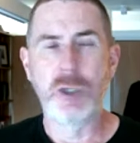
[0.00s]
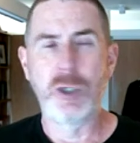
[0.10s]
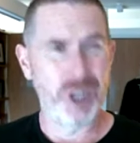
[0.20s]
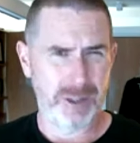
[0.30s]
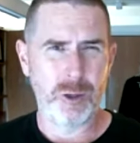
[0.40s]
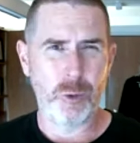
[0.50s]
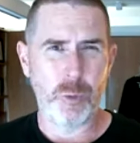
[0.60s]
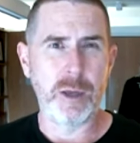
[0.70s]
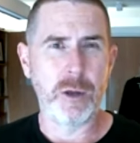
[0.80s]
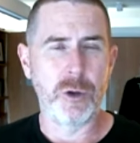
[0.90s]
just so
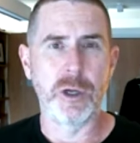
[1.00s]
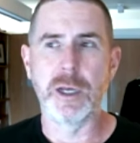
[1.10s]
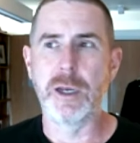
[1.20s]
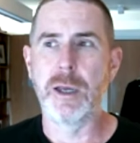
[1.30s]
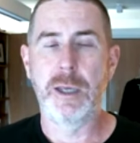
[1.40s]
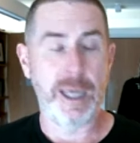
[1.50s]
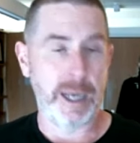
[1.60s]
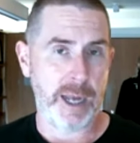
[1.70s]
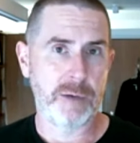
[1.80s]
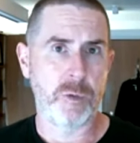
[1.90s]
we could
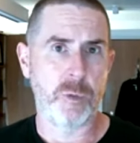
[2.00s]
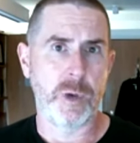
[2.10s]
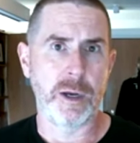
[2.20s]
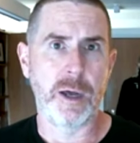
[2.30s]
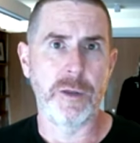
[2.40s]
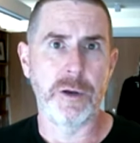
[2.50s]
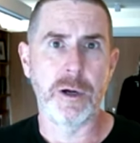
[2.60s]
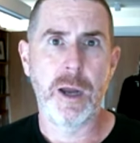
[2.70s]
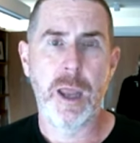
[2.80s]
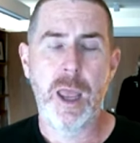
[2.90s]
connect with one
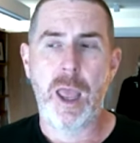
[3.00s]
another